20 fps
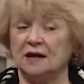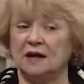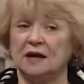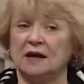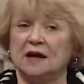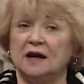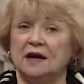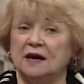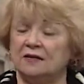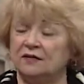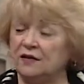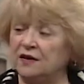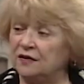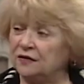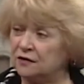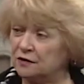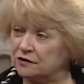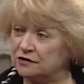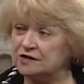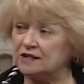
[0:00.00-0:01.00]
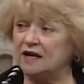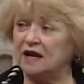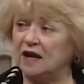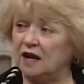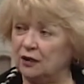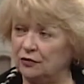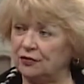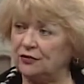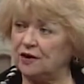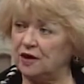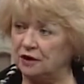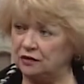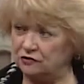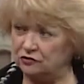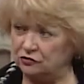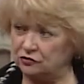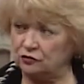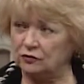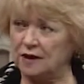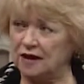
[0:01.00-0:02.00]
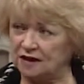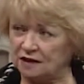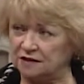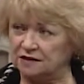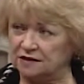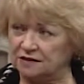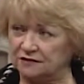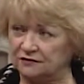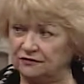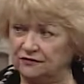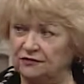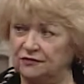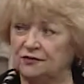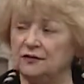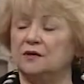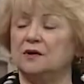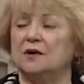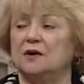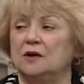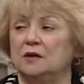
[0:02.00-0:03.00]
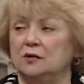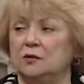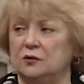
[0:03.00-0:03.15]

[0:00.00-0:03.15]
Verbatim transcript: Mm-hmm. And then there's the health care directive, mm-hmm.